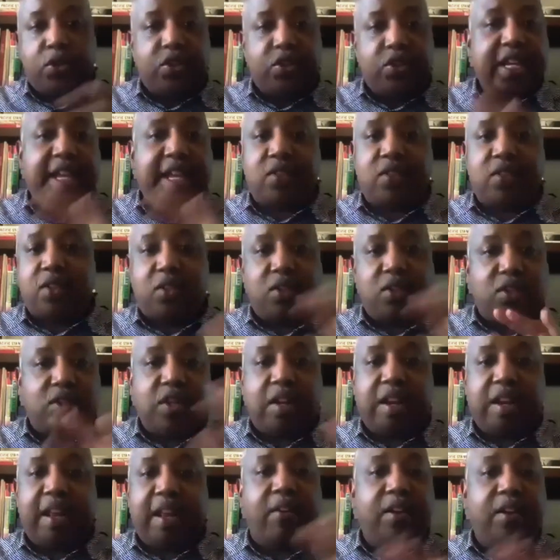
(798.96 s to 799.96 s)
set
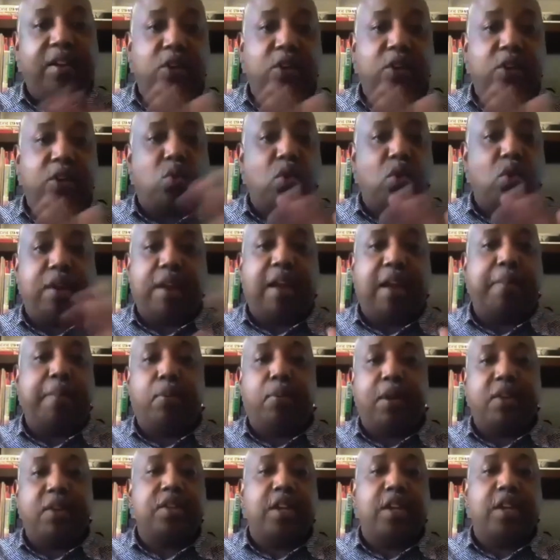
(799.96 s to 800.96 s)
scenarios were not
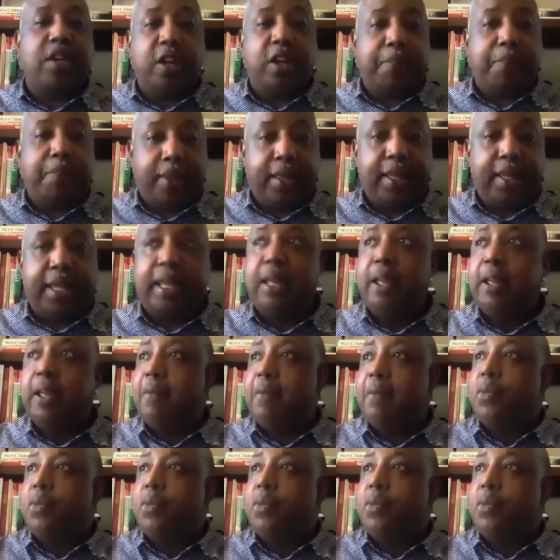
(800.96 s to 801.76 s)
present in the play.